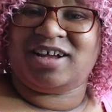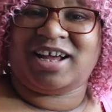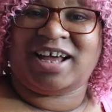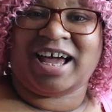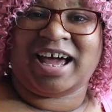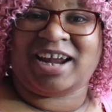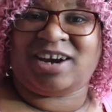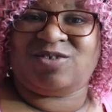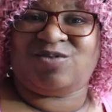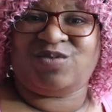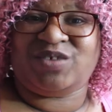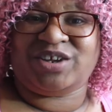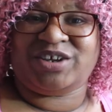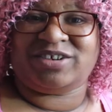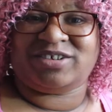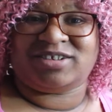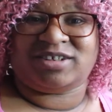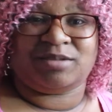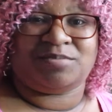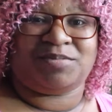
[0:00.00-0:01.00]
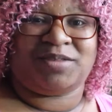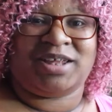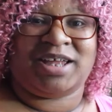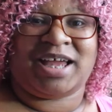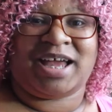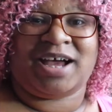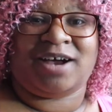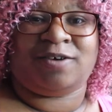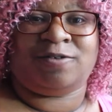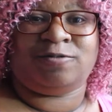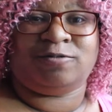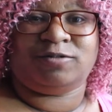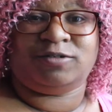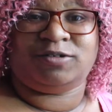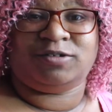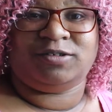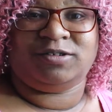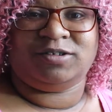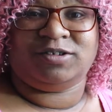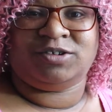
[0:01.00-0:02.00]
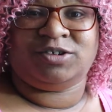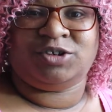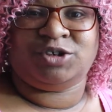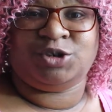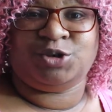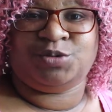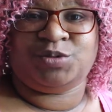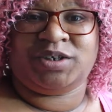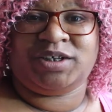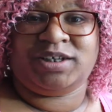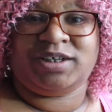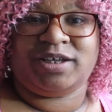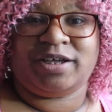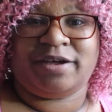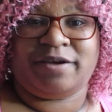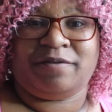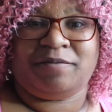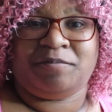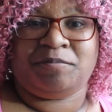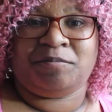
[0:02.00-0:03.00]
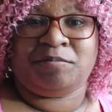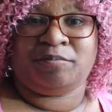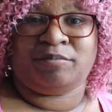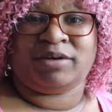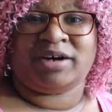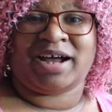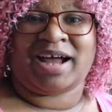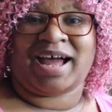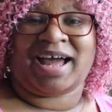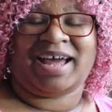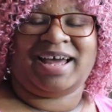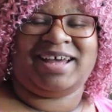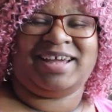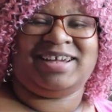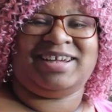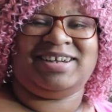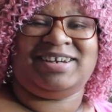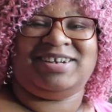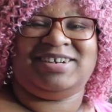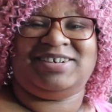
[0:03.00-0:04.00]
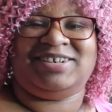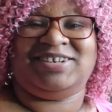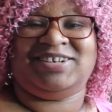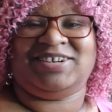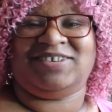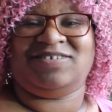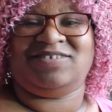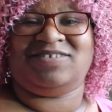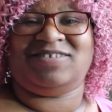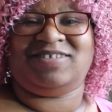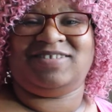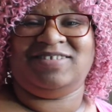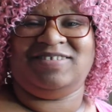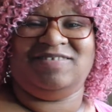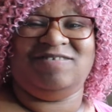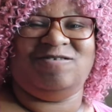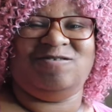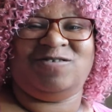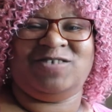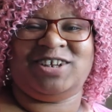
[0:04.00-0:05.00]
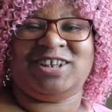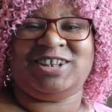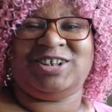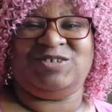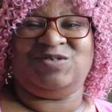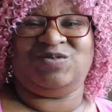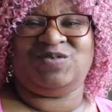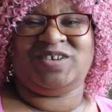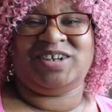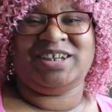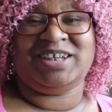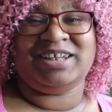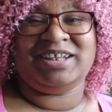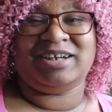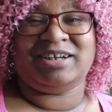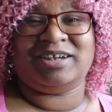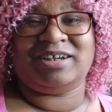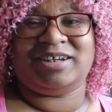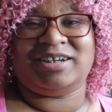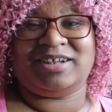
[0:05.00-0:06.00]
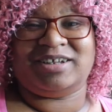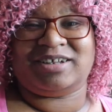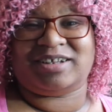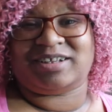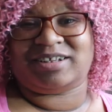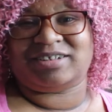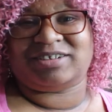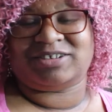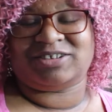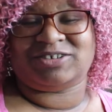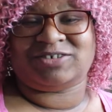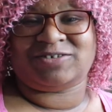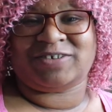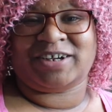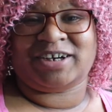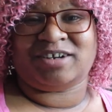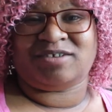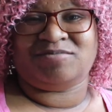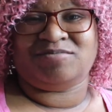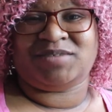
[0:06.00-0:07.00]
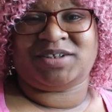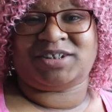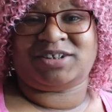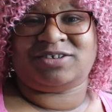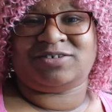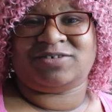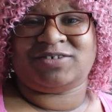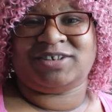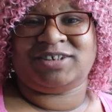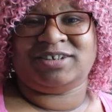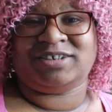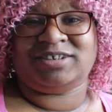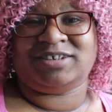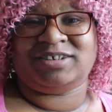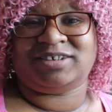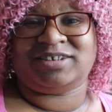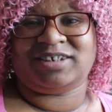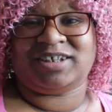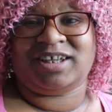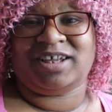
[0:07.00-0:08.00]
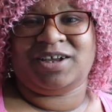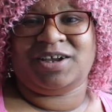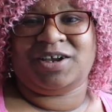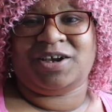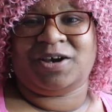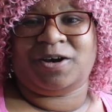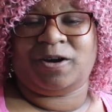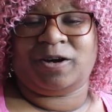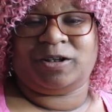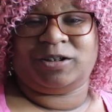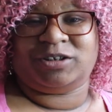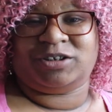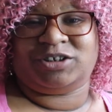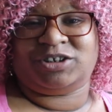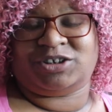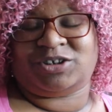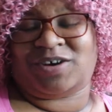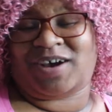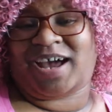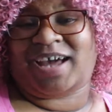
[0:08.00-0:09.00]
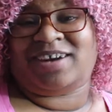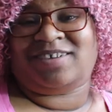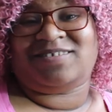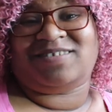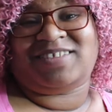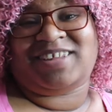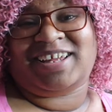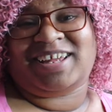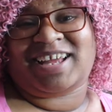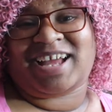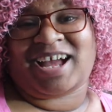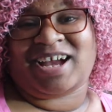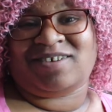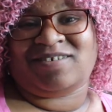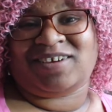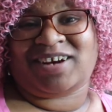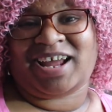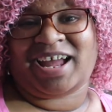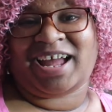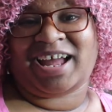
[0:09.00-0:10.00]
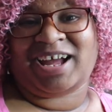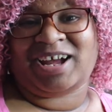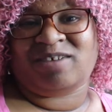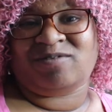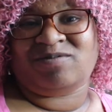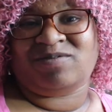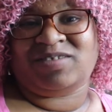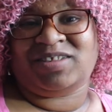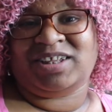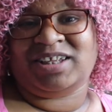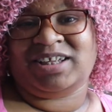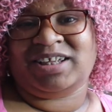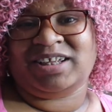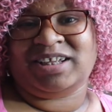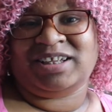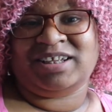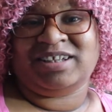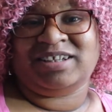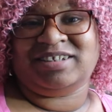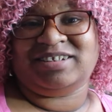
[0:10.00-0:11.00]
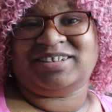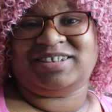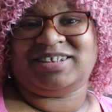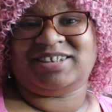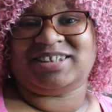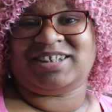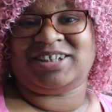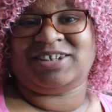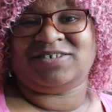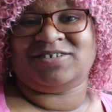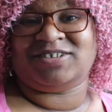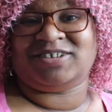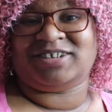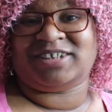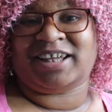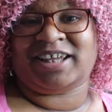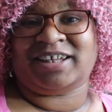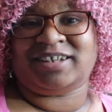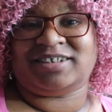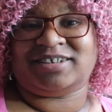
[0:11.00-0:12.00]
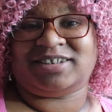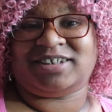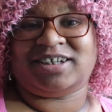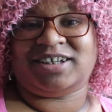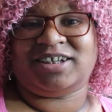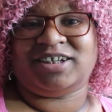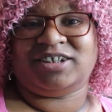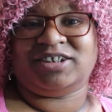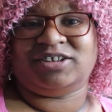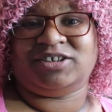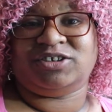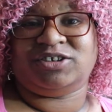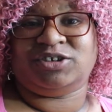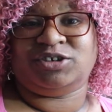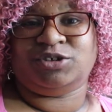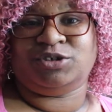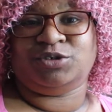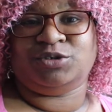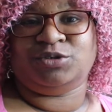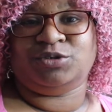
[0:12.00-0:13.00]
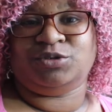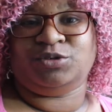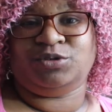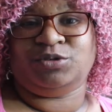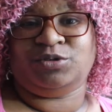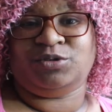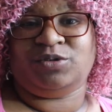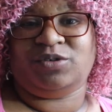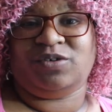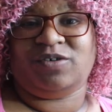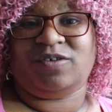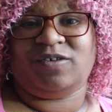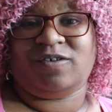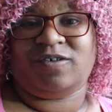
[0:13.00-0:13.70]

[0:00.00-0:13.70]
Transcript: gotta figure something out to it, but I don't really read straight up mysteries. So I don't think I would have the skill set to